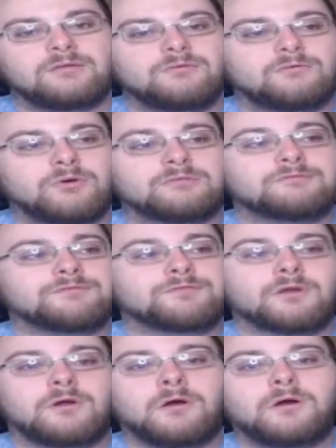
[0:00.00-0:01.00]
One
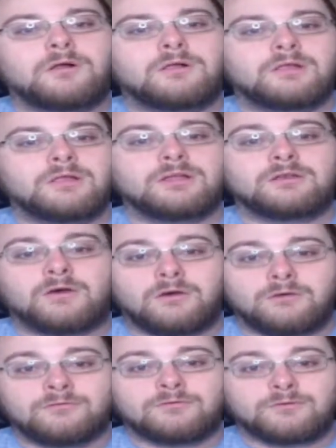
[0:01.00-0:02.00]
for all and
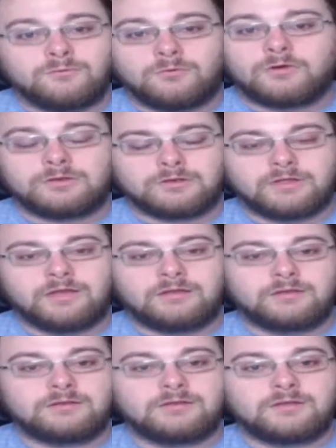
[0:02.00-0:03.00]
all for one kind
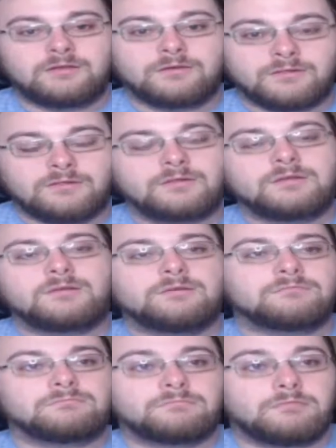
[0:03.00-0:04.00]
of deal.
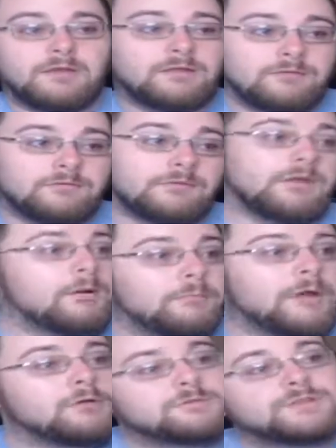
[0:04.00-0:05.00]
In a
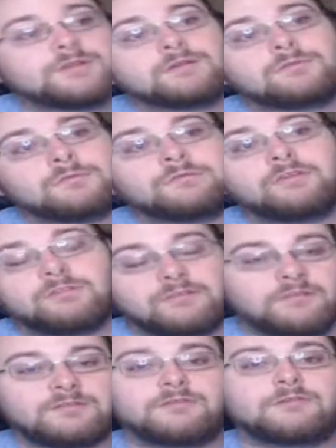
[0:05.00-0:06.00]
most literal sense,
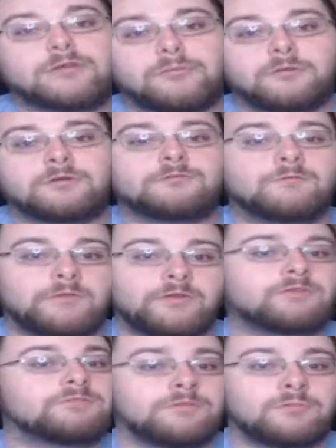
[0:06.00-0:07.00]
considering Percival
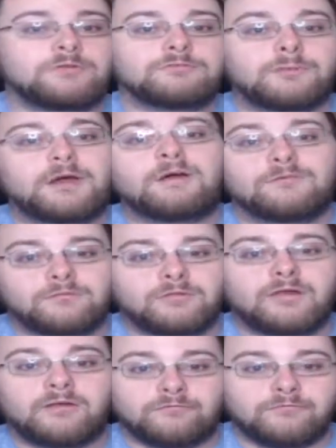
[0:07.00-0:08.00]
is the most powerful
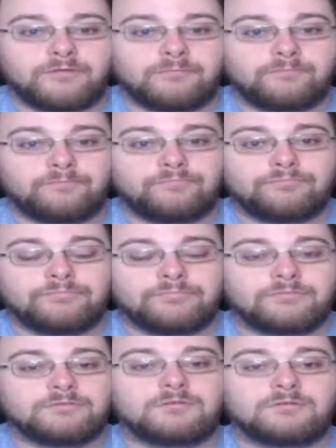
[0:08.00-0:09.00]
of them.
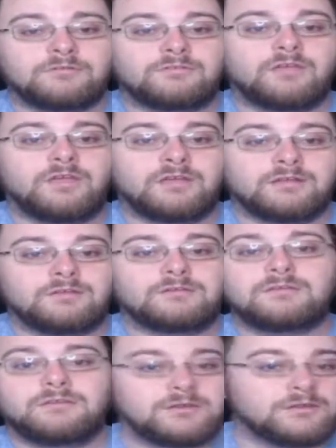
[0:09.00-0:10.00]
So it's like,
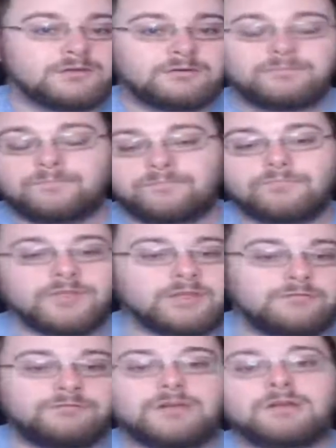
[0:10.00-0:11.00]
you know,
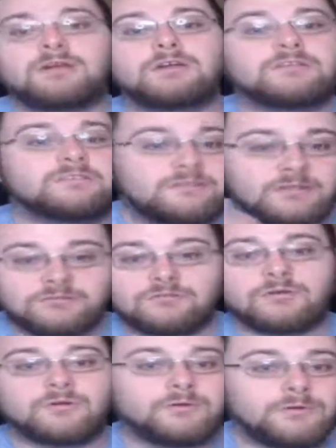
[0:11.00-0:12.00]
it's very
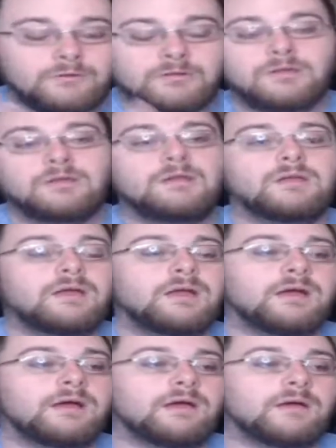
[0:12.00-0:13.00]
citrical.
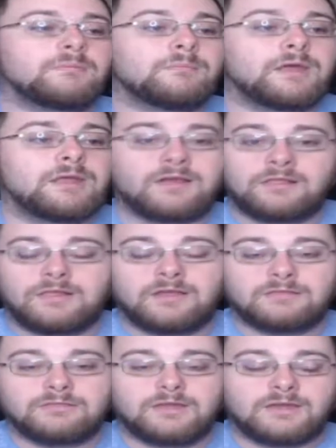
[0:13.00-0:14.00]
And I
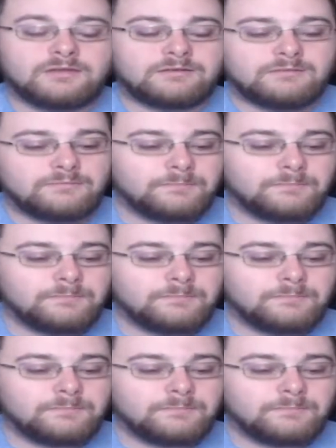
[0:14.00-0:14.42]
like that.